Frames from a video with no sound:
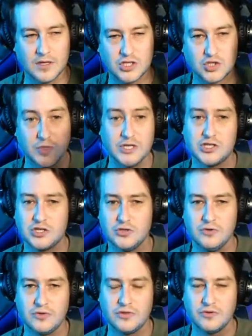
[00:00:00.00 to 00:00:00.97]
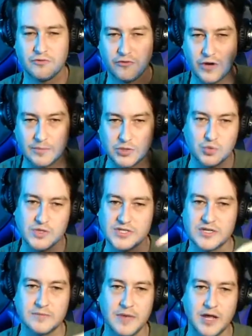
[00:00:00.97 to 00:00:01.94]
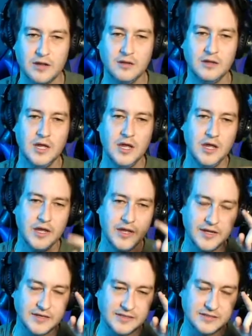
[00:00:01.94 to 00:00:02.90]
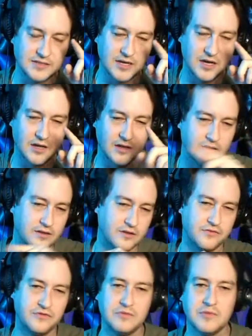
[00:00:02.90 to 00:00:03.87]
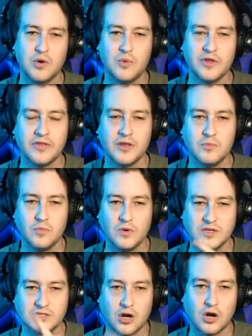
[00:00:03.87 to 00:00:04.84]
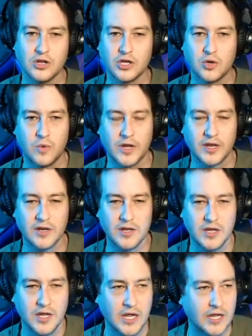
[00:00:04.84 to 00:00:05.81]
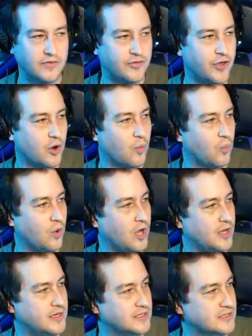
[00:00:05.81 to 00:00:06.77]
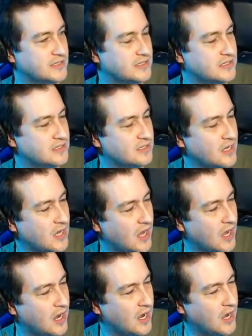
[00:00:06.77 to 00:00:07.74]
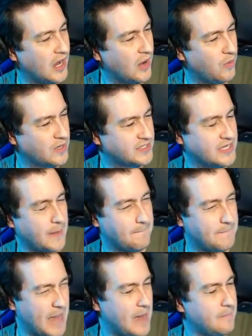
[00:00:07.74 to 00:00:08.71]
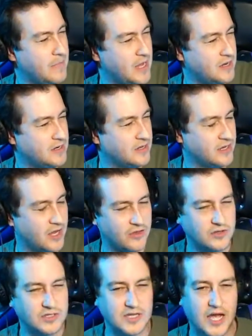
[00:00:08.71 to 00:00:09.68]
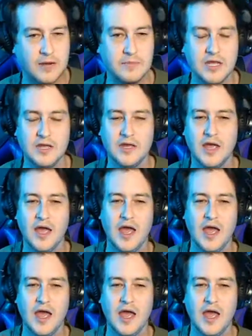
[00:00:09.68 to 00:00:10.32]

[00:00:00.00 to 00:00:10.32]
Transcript: Sweet Tooth from Twisted Metal. The female with him was Harley Quinn. There was I want to say a Batman to the other side of me,